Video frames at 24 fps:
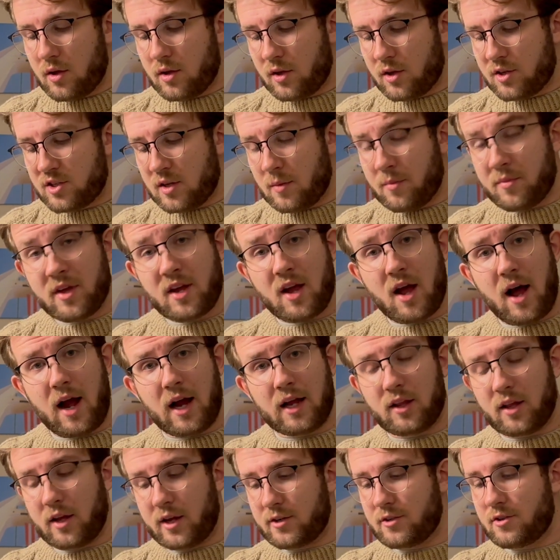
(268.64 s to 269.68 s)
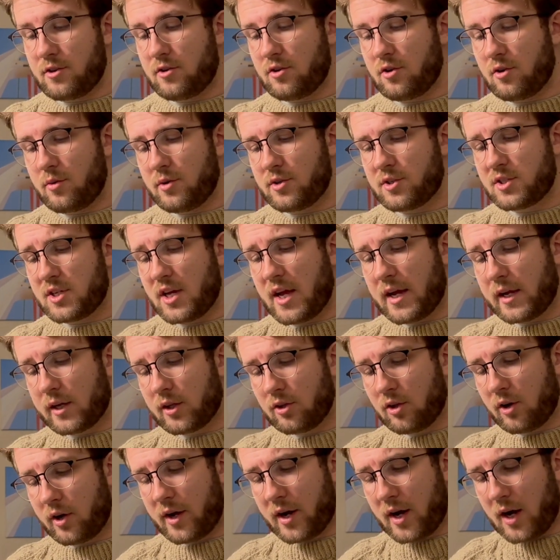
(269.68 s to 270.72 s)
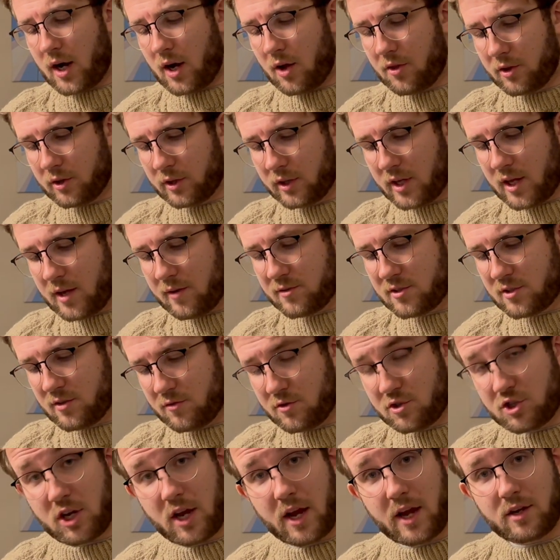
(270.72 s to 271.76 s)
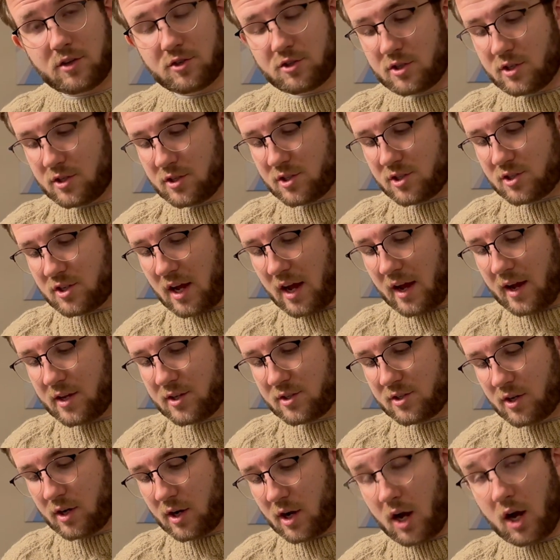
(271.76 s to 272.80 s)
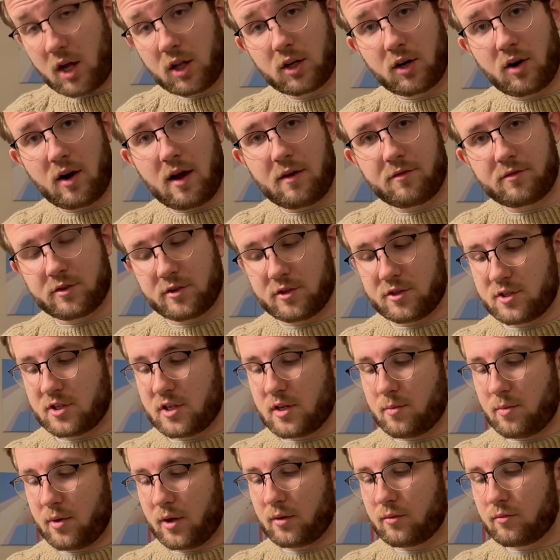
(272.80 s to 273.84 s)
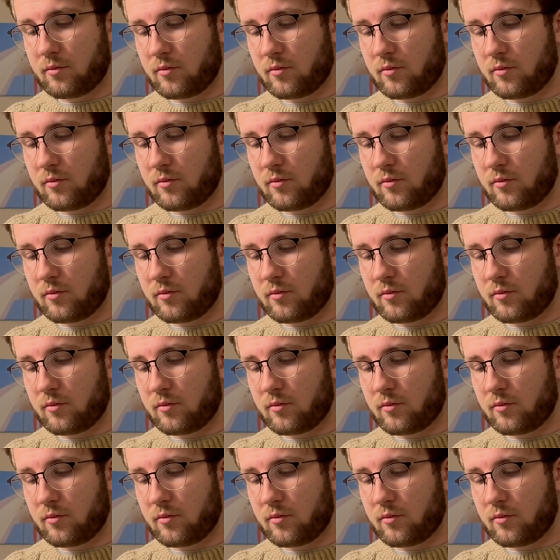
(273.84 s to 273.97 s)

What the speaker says: Something I like to do is take a look at how the leaves have changed in size and color after steeping.